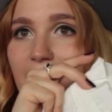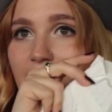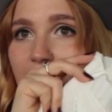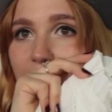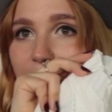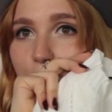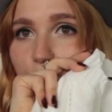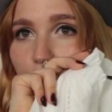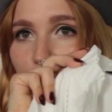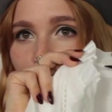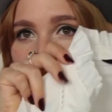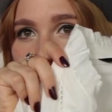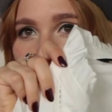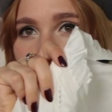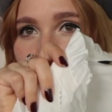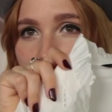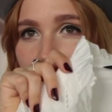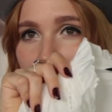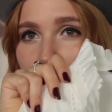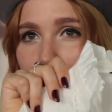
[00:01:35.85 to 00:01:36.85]
I worked
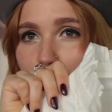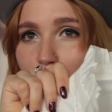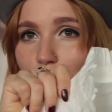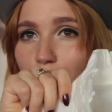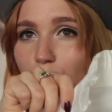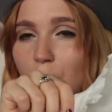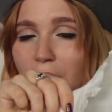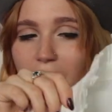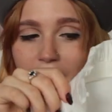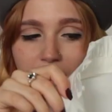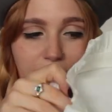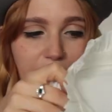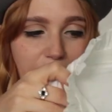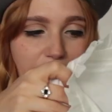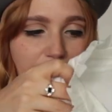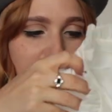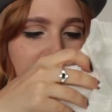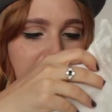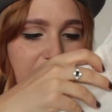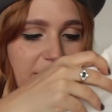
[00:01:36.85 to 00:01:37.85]
with them a while
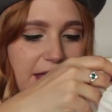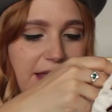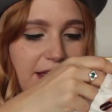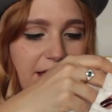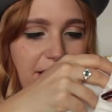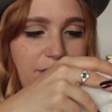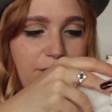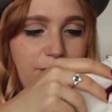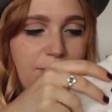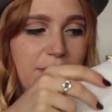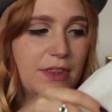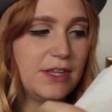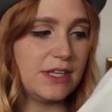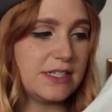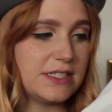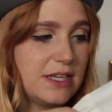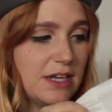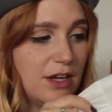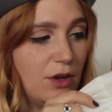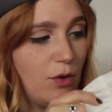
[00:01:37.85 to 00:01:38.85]
ago and they gave me
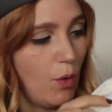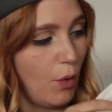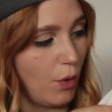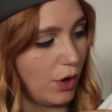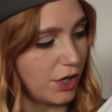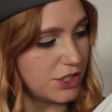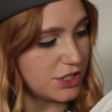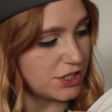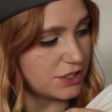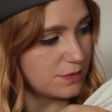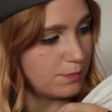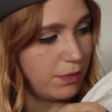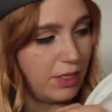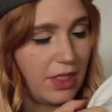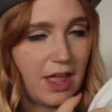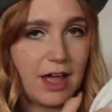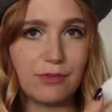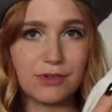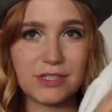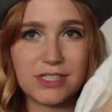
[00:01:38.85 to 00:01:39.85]
this gorgeous
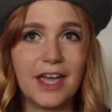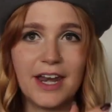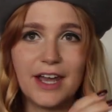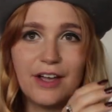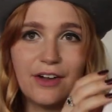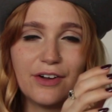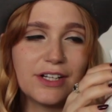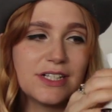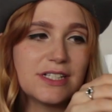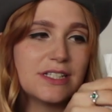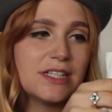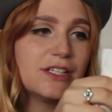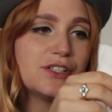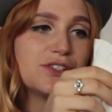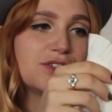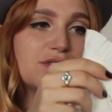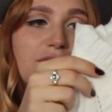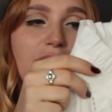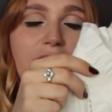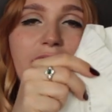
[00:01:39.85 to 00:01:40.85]
blouse, and I honestly
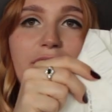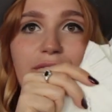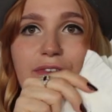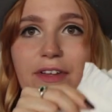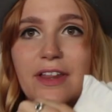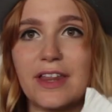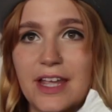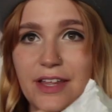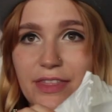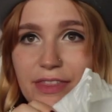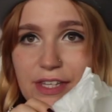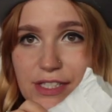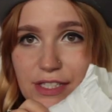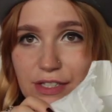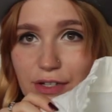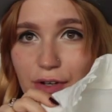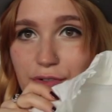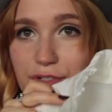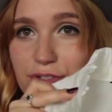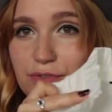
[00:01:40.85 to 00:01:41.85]
truly feel like
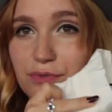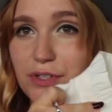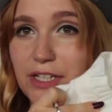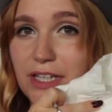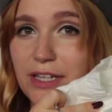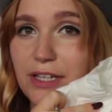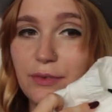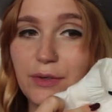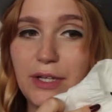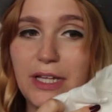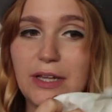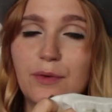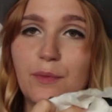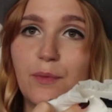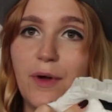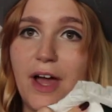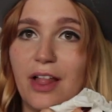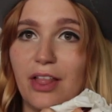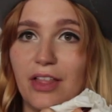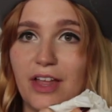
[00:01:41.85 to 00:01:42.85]
this goes really really
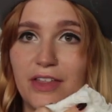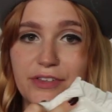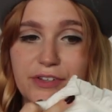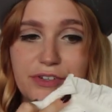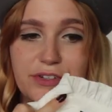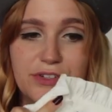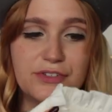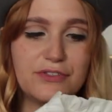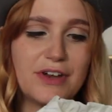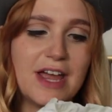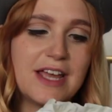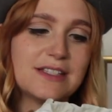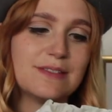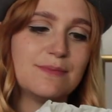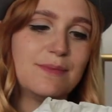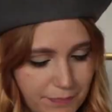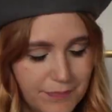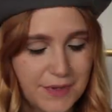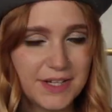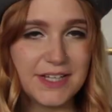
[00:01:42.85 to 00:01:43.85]
well under the
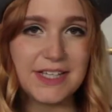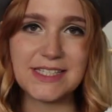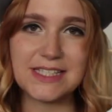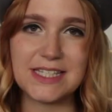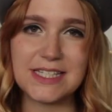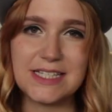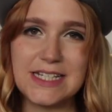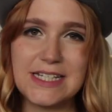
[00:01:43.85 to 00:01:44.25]
dress because the